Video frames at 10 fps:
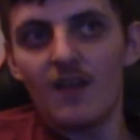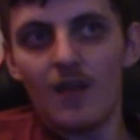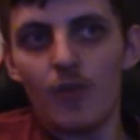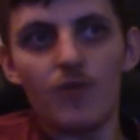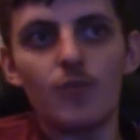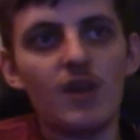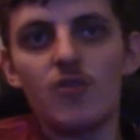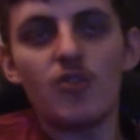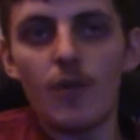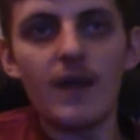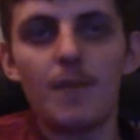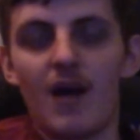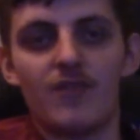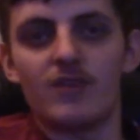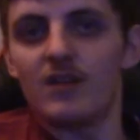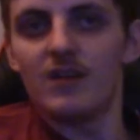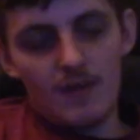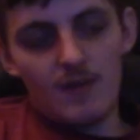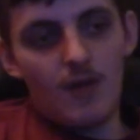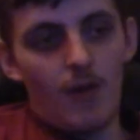Like, what are you doing, Marvel?
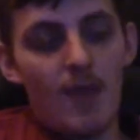You know,